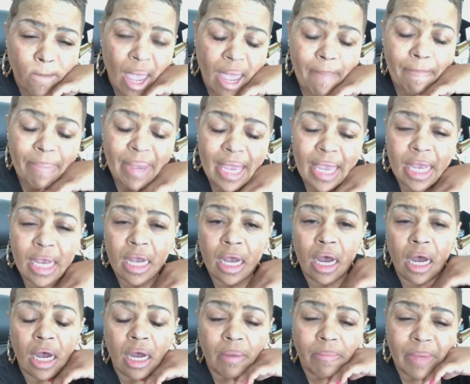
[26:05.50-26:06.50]
and being
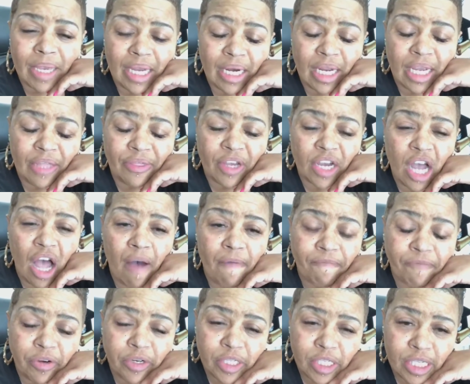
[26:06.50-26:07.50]
in the
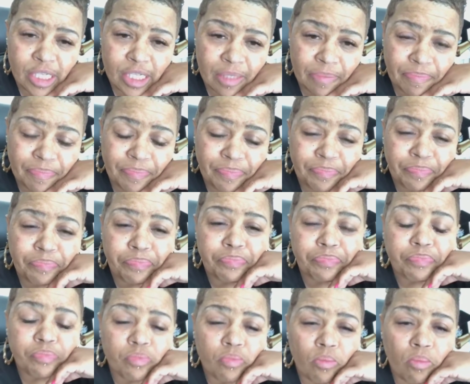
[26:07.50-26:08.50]
comforts
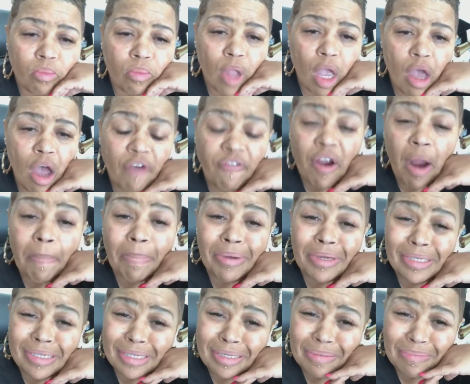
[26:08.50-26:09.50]
of our
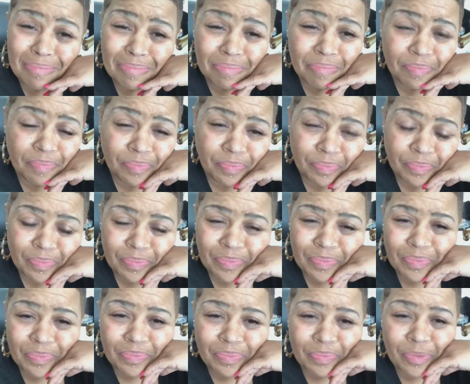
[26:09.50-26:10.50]
bosom,
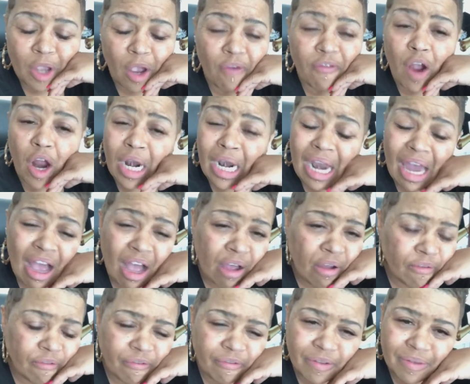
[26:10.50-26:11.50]
of our
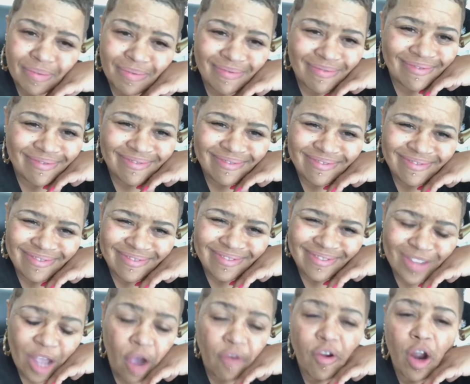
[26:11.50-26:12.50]
love,
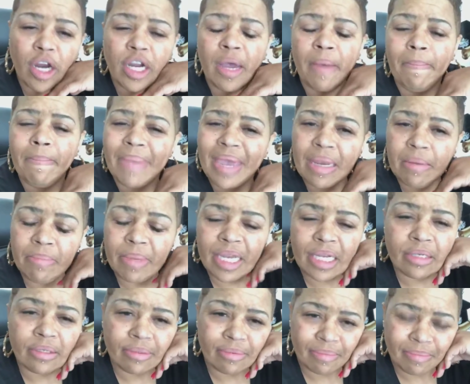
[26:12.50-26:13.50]
of our
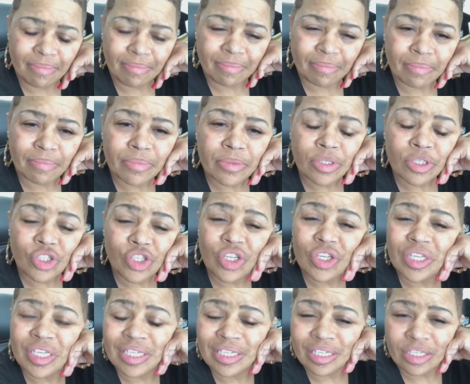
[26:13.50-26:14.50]
commitment
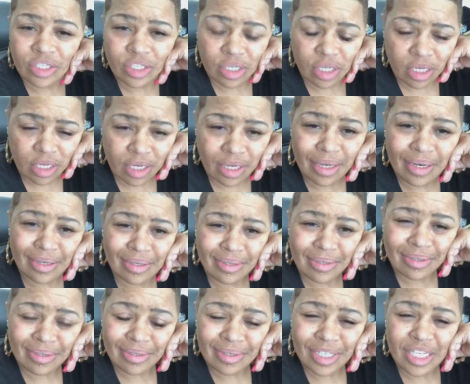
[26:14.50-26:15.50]
to the sisterhood,
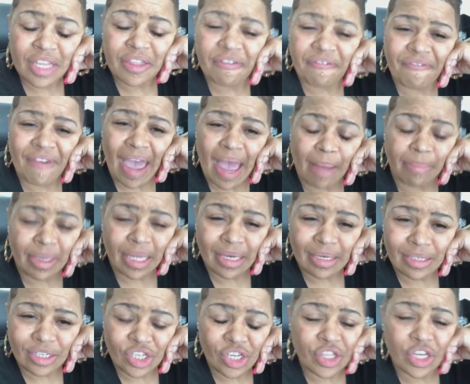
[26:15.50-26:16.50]
to the
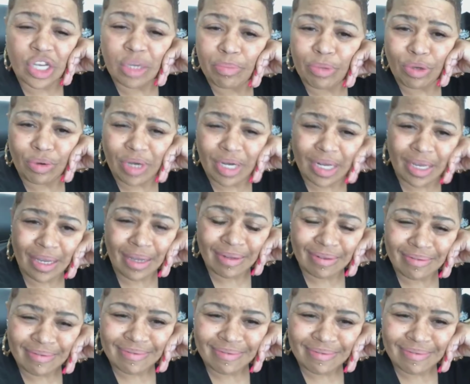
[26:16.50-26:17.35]
family, to the community,